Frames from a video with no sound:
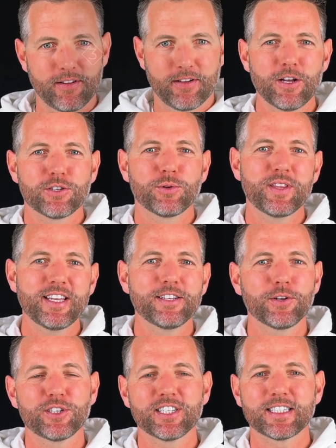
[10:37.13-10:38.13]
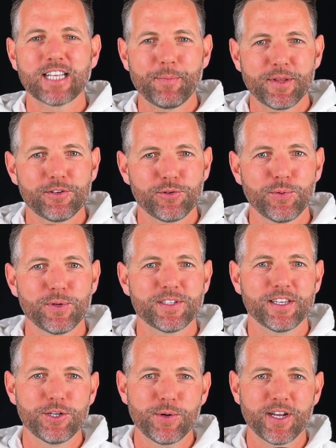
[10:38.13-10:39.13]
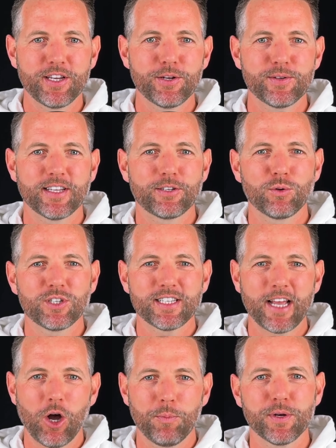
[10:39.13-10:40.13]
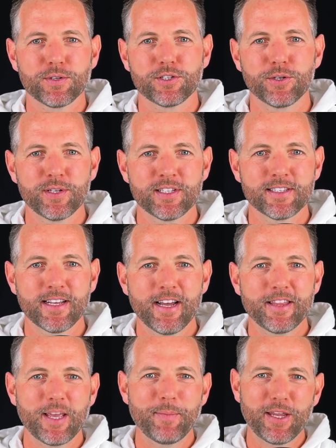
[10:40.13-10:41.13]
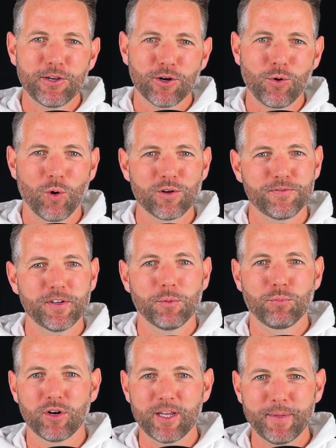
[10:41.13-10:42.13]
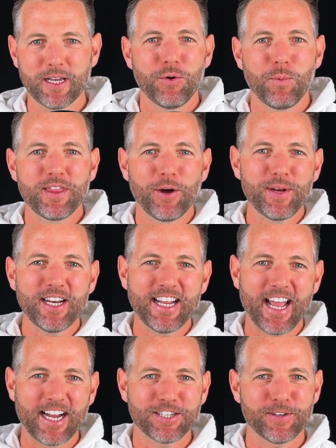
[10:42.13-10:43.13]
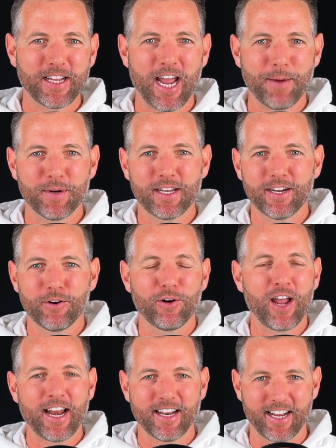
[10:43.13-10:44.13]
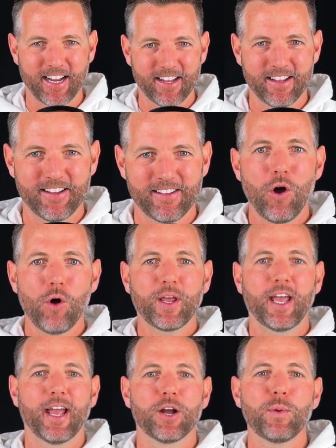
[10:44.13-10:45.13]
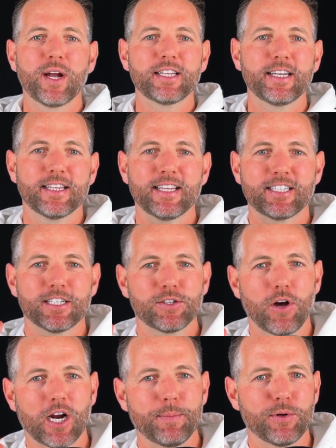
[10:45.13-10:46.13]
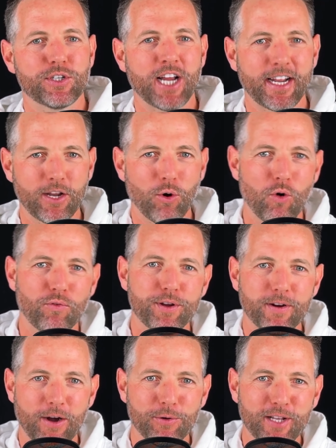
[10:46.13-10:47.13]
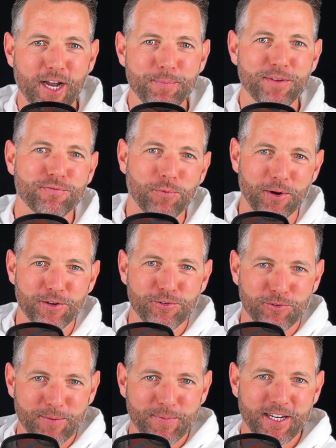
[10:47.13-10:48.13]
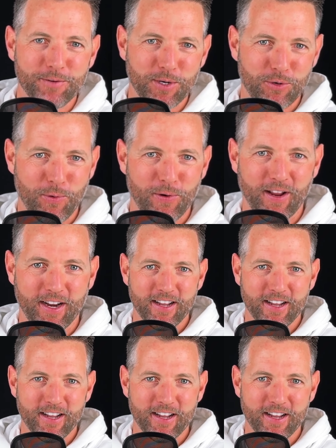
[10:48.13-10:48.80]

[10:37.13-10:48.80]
So these are just some of the tools that you can use that don't just help your students, they make your course feel premium without needing extra camera gear or editing. Okay, and quickly, let's just talk about checking over your outline before you're scripting and recording.